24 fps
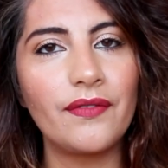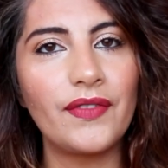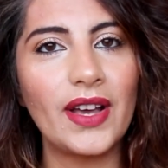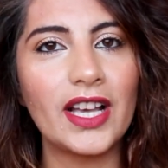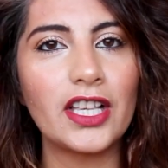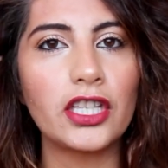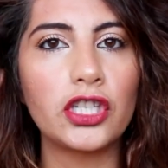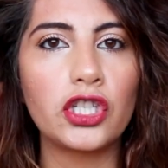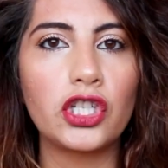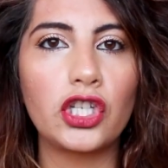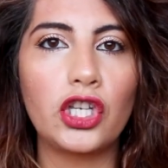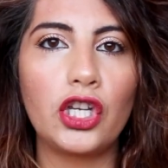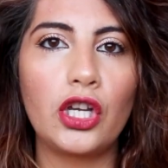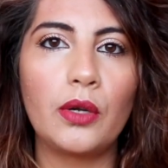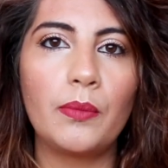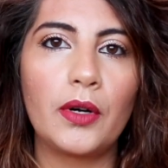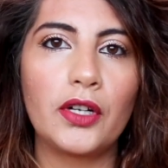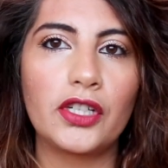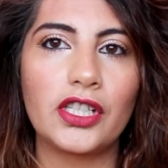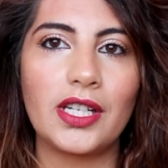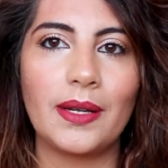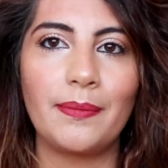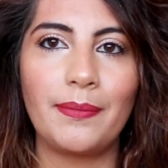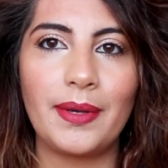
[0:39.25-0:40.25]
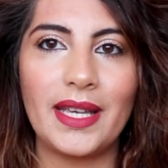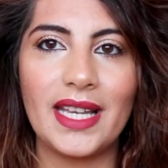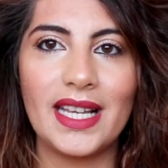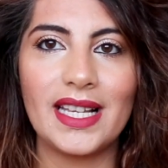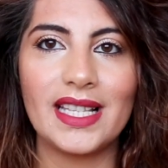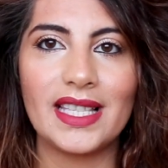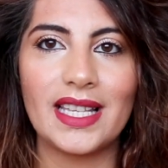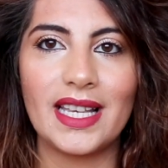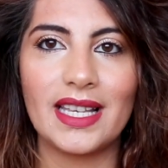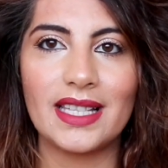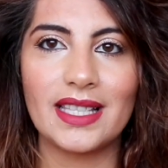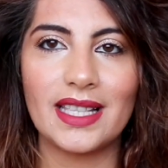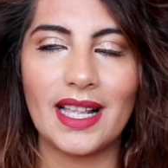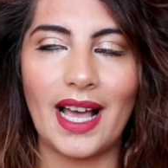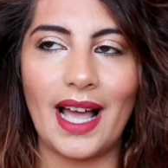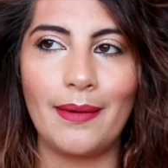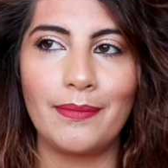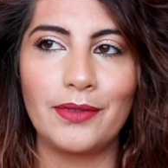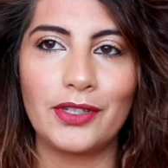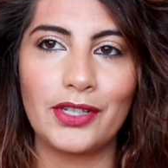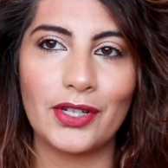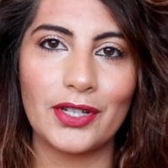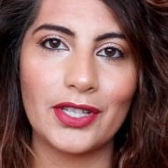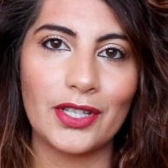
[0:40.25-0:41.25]
invest too much in pieces that
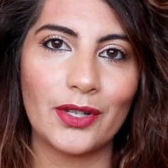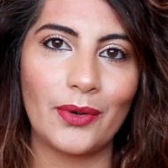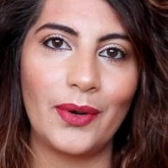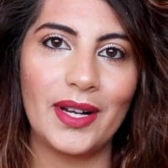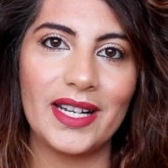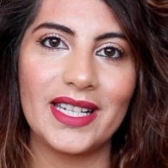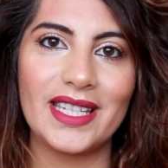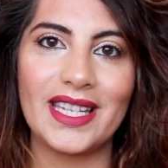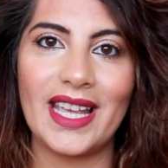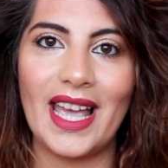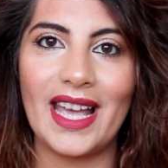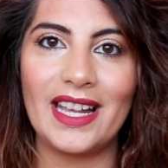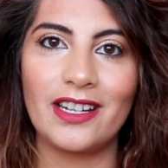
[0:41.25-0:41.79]
I'm just going to